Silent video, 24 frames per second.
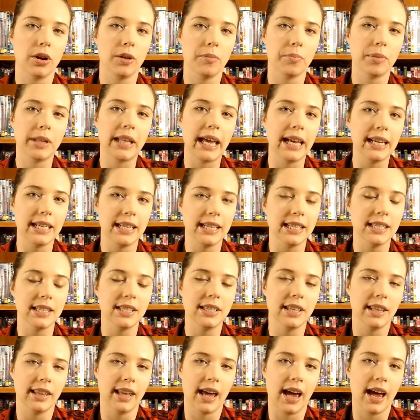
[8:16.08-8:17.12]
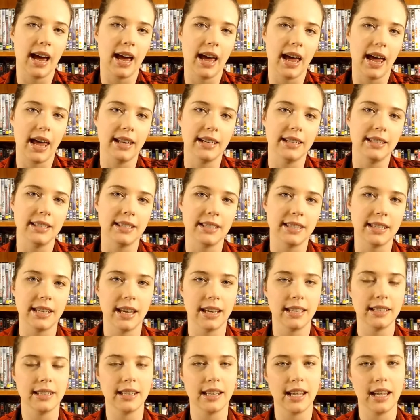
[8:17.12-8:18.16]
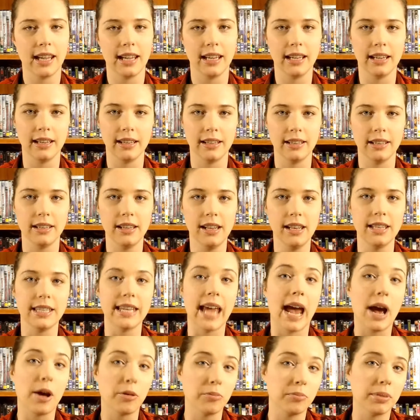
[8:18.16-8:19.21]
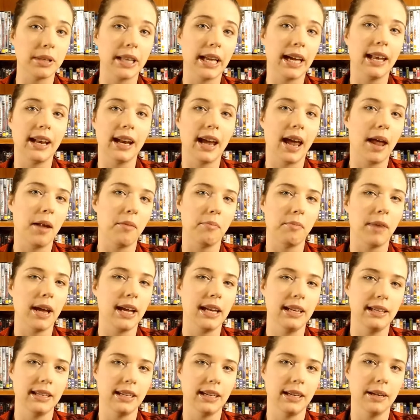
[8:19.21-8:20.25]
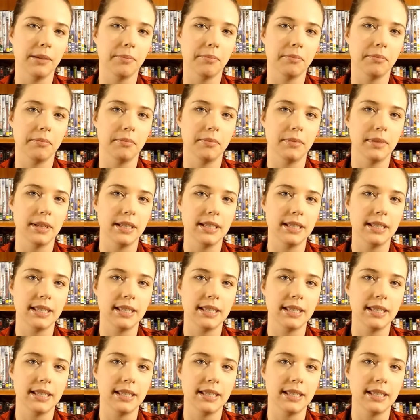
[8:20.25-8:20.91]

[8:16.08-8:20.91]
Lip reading: played into that. And instead they downplayed it and made him